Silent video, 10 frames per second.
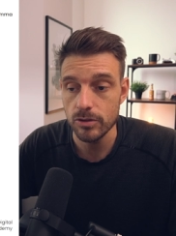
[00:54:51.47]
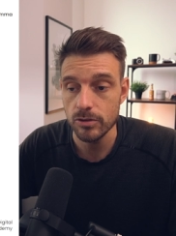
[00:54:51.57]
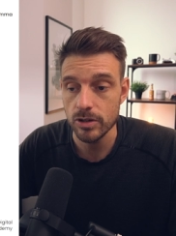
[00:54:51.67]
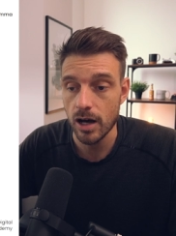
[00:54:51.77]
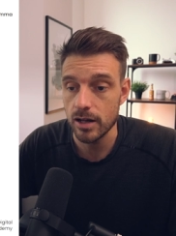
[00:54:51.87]

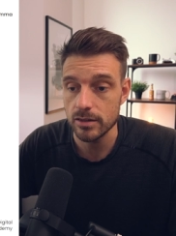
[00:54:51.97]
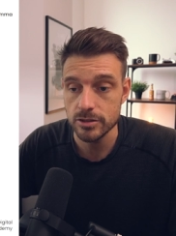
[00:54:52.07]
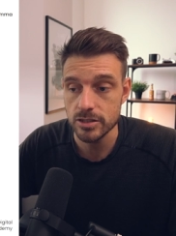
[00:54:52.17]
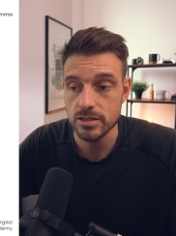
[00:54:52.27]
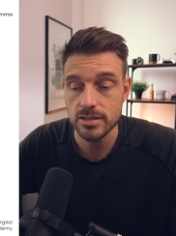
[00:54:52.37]
you're not
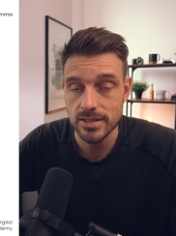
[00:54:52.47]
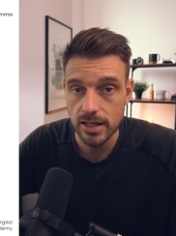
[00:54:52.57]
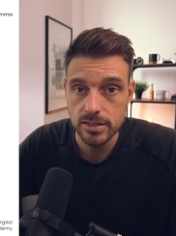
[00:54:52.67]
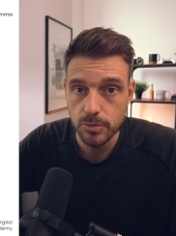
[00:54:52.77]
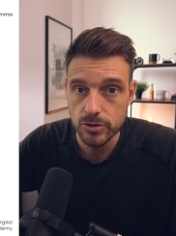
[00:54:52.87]
just a
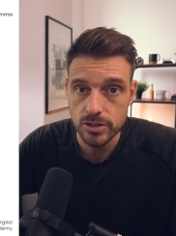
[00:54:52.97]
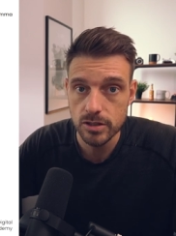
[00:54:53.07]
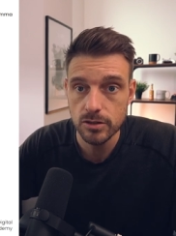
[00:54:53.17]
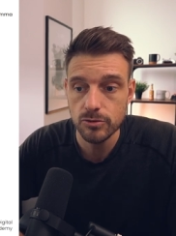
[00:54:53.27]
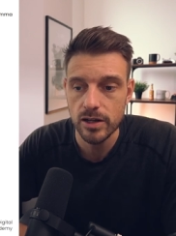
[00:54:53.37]

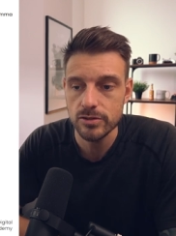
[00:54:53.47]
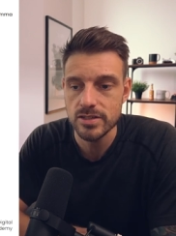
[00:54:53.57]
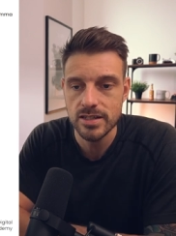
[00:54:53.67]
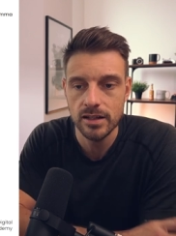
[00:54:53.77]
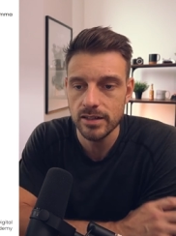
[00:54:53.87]
salesperson trying to
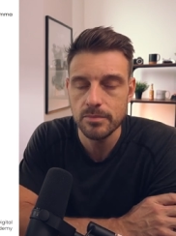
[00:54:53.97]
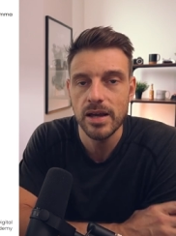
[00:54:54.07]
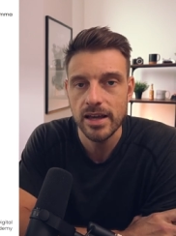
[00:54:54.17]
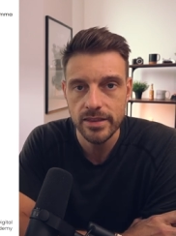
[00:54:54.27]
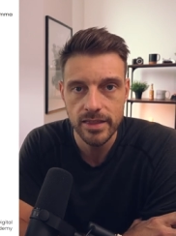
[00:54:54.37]
sell them
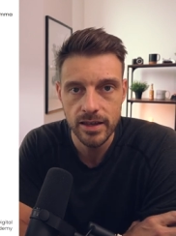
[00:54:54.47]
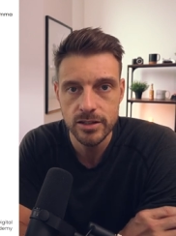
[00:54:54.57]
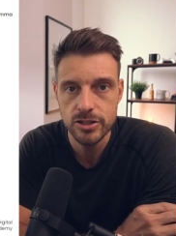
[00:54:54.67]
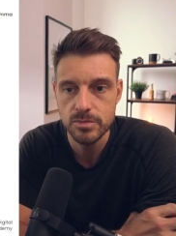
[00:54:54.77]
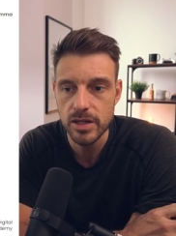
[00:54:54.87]

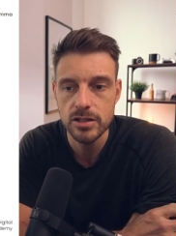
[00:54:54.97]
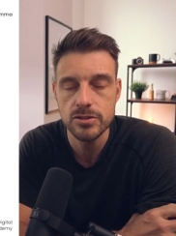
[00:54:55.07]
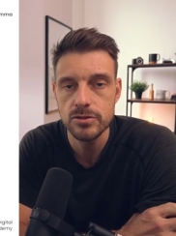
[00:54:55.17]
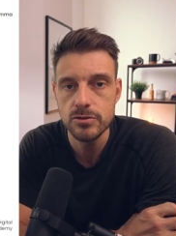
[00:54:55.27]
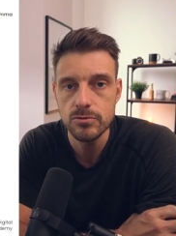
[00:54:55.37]
anything just
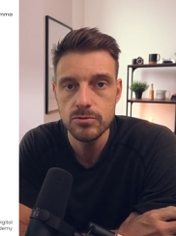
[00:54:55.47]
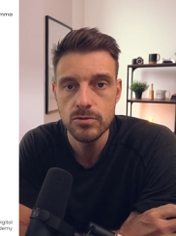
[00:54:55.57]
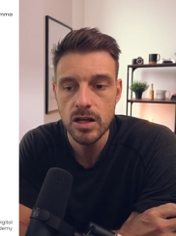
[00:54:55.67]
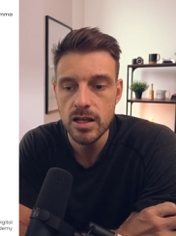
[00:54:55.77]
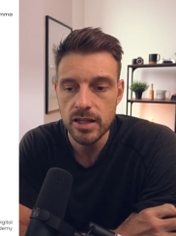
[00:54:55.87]
because
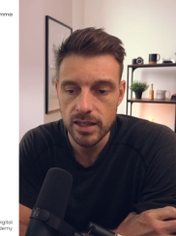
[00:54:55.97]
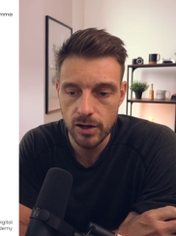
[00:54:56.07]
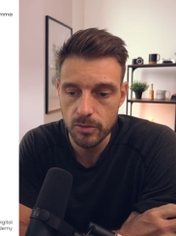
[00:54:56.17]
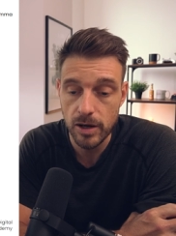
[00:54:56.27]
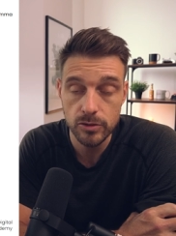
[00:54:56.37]
you
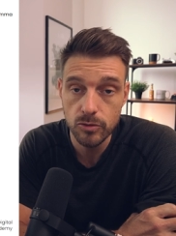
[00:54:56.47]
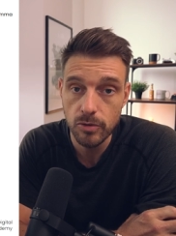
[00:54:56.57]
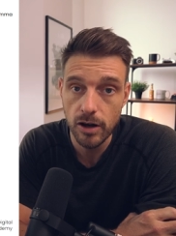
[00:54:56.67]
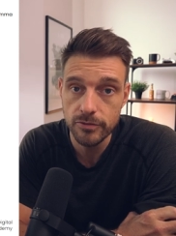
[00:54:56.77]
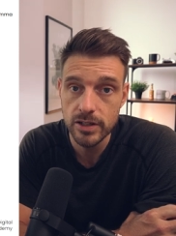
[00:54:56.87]
care about your
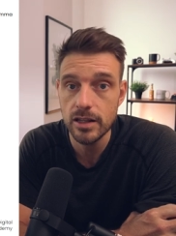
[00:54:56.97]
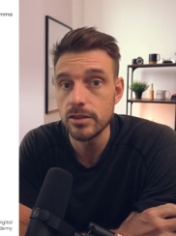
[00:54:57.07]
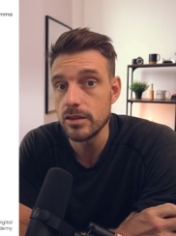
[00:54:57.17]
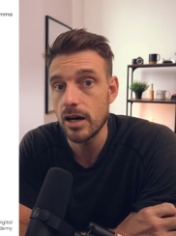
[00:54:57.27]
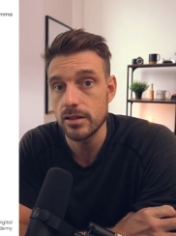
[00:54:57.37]
profit
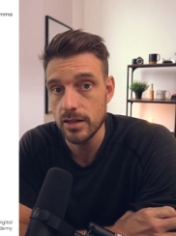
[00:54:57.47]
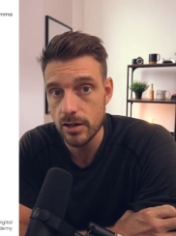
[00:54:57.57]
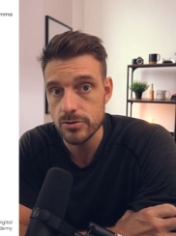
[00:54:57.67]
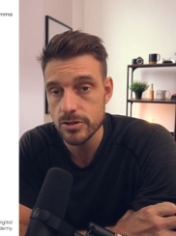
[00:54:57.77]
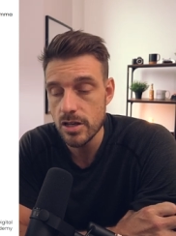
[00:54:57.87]
and not
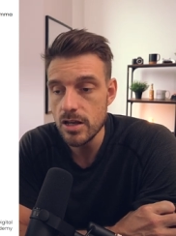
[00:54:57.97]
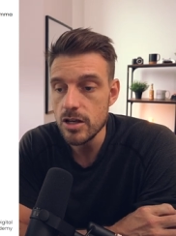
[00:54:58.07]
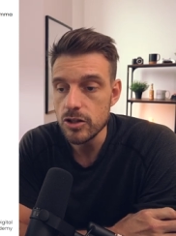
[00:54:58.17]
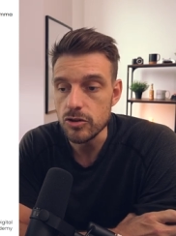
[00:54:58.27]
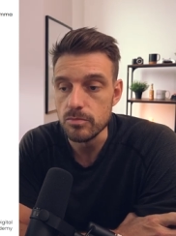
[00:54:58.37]
theirs.
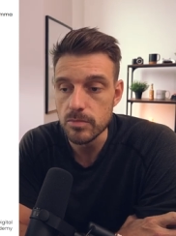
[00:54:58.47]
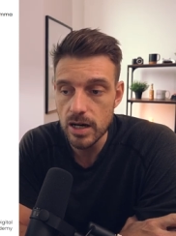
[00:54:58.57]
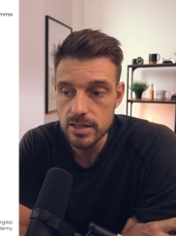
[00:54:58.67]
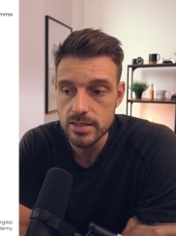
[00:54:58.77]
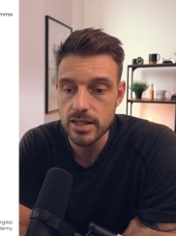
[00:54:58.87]
You
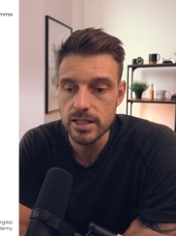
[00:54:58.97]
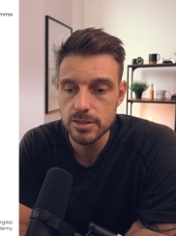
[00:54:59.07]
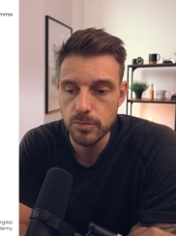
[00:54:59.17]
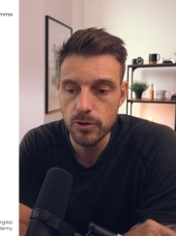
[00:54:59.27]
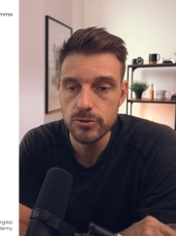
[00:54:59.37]
must
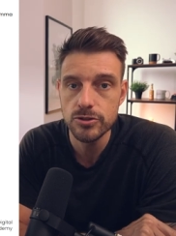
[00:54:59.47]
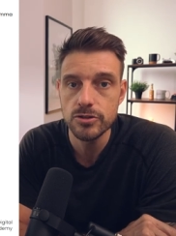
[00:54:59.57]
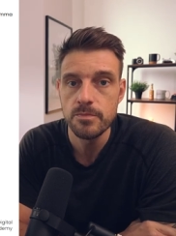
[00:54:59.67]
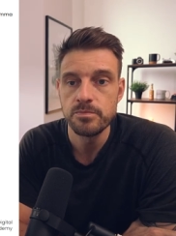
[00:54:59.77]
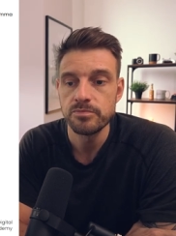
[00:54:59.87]

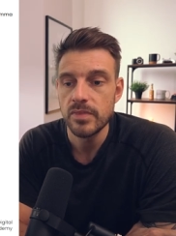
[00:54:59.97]
expose